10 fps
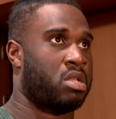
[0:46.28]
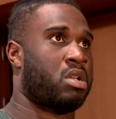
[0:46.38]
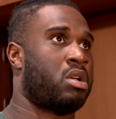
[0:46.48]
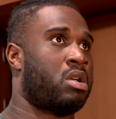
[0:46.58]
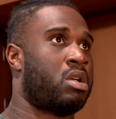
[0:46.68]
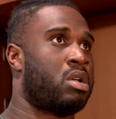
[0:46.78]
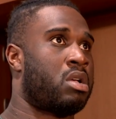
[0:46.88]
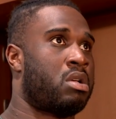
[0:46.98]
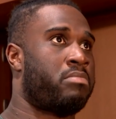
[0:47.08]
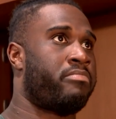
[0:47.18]

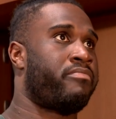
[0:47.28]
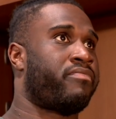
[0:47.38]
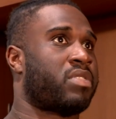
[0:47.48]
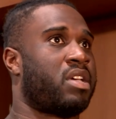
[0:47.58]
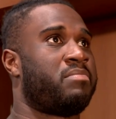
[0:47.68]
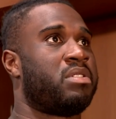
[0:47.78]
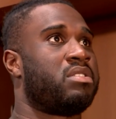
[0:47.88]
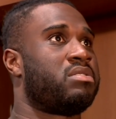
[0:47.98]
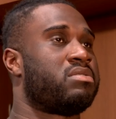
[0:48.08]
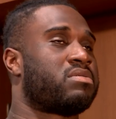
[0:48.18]
I
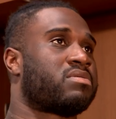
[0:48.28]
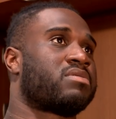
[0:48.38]
mean,